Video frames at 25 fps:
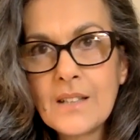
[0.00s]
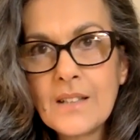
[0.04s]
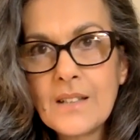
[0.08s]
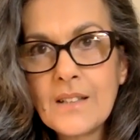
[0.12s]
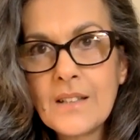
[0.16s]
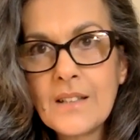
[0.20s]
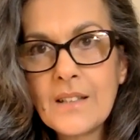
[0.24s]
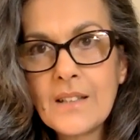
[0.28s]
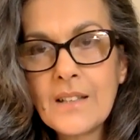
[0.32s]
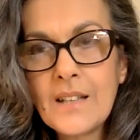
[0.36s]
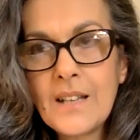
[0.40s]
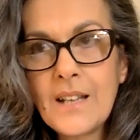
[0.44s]

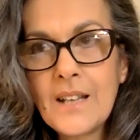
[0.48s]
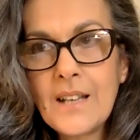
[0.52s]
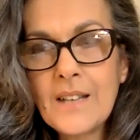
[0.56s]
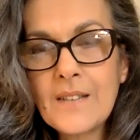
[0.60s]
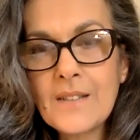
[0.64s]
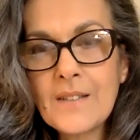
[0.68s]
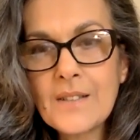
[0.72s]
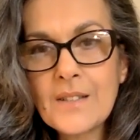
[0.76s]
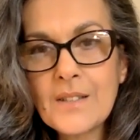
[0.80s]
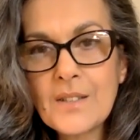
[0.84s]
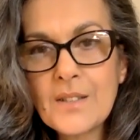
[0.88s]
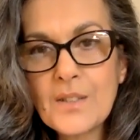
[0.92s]
that
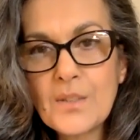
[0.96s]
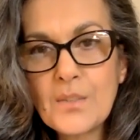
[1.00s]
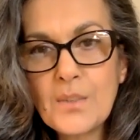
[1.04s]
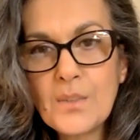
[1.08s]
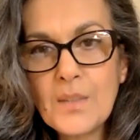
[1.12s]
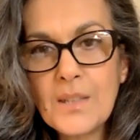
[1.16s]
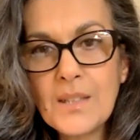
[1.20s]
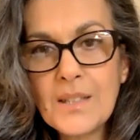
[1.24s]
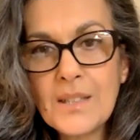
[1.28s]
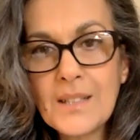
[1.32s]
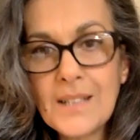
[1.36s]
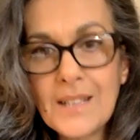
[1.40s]
allows us to
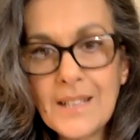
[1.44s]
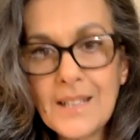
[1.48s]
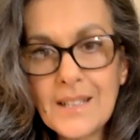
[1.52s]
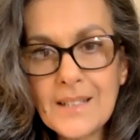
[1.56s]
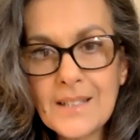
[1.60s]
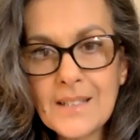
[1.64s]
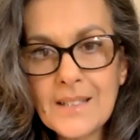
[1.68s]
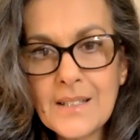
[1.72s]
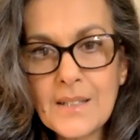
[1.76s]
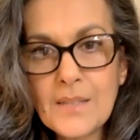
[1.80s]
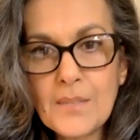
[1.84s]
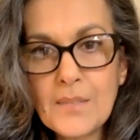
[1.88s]
be a
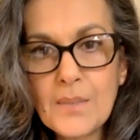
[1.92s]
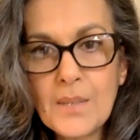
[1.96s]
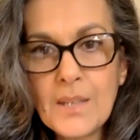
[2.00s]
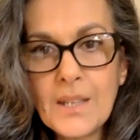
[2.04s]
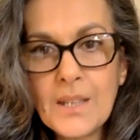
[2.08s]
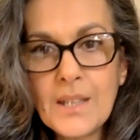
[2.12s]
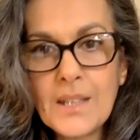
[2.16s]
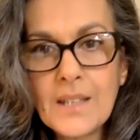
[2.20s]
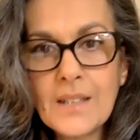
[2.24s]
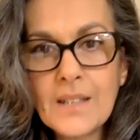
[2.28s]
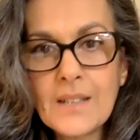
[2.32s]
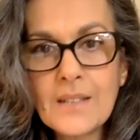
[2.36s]
galactic
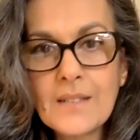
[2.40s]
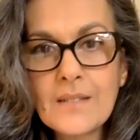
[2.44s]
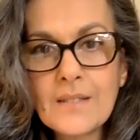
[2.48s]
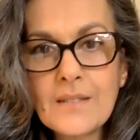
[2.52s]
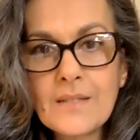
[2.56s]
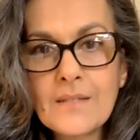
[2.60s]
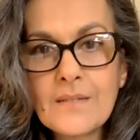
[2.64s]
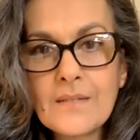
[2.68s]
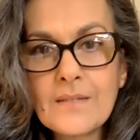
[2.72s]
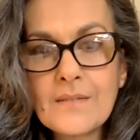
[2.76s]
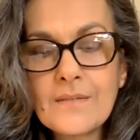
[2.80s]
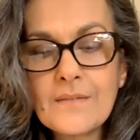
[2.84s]
being
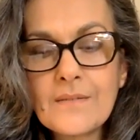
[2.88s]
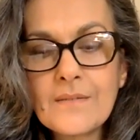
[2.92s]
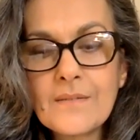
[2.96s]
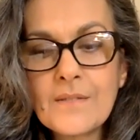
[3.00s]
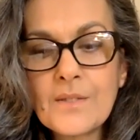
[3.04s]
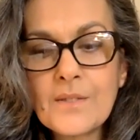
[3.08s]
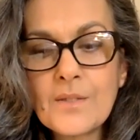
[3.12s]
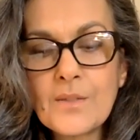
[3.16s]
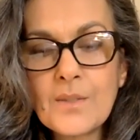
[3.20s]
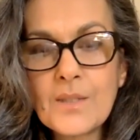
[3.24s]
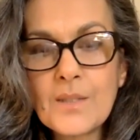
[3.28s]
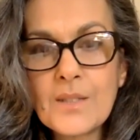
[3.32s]

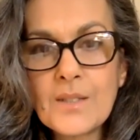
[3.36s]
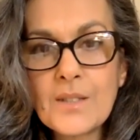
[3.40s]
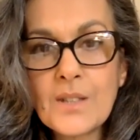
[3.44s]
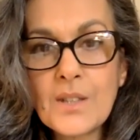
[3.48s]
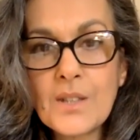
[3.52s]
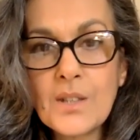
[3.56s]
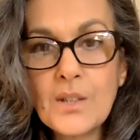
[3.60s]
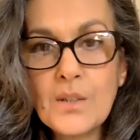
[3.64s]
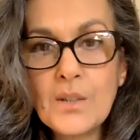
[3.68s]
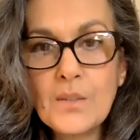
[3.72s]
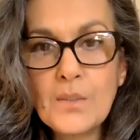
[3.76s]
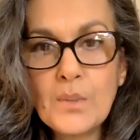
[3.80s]
as well as a
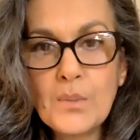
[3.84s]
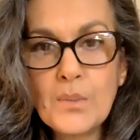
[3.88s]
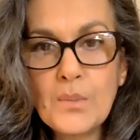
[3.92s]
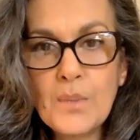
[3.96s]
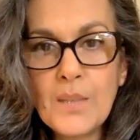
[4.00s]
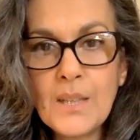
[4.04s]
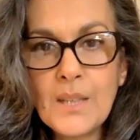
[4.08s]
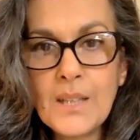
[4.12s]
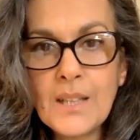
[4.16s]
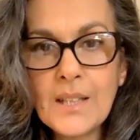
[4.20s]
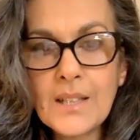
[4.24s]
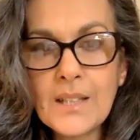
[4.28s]
human
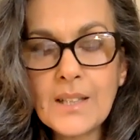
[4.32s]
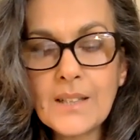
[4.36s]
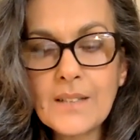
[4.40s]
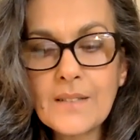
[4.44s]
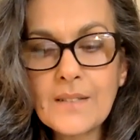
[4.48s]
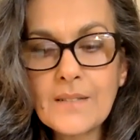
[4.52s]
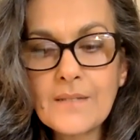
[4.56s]
being.